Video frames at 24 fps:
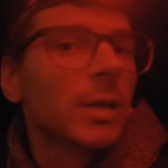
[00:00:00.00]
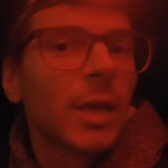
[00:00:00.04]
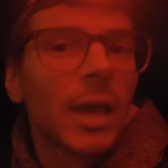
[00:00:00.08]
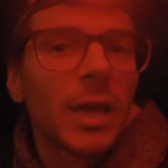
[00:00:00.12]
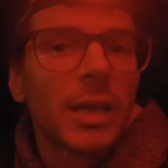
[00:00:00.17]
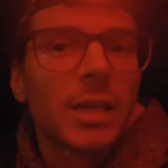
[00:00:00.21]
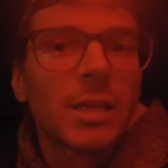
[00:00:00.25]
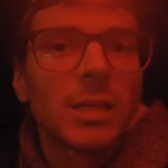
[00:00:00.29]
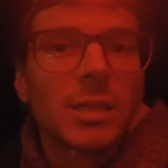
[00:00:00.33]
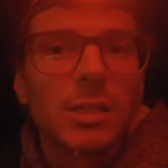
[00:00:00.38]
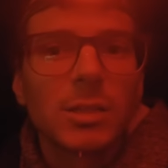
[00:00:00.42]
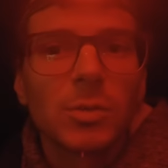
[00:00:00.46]

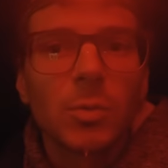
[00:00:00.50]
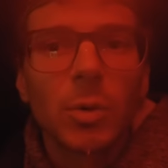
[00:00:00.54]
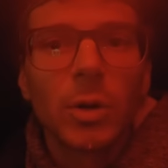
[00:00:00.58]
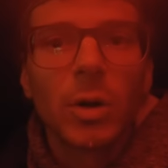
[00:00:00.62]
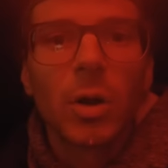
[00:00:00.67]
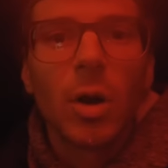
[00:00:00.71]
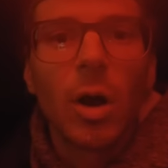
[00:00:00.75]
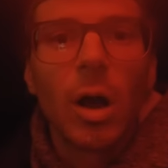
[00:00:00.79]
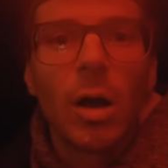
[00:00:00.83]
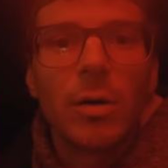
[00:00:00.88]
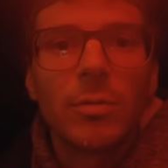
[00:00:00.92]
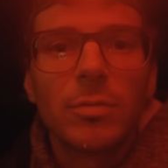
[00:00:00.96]
Katy just
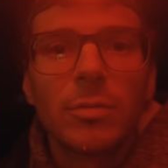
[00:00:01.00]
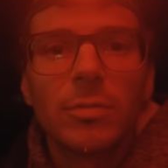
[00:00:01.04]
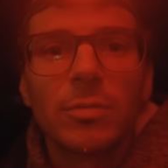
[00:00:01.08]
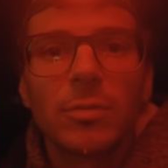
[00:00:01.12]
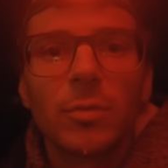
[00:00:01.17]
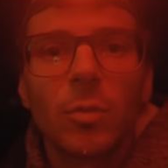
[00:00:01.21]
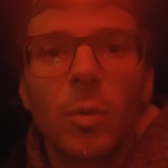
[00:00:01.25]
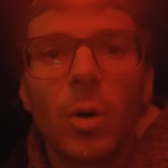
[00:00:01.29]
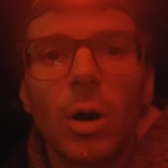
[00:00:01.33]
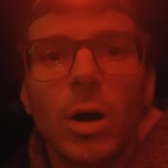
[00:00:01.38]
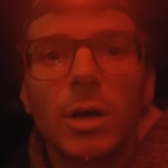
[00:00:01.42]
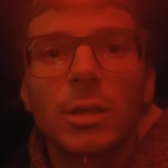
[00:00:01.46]
went off
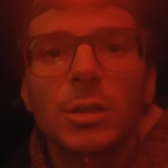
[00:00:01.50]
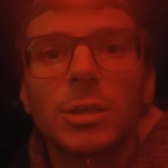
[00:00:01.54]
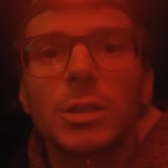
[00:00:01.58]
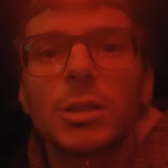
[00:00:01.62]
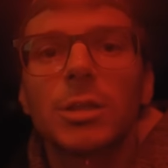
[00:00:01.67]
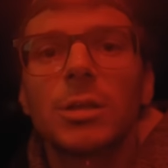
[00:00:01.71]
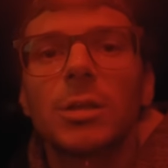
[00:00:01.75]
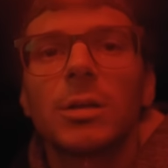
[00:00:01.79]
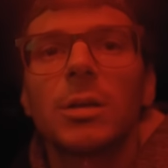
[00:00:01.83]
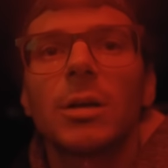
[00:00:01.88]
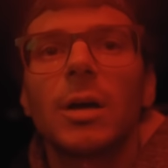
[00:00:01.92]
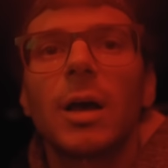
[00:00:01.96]
of
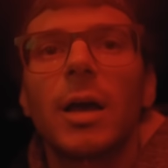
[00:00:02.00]
watch.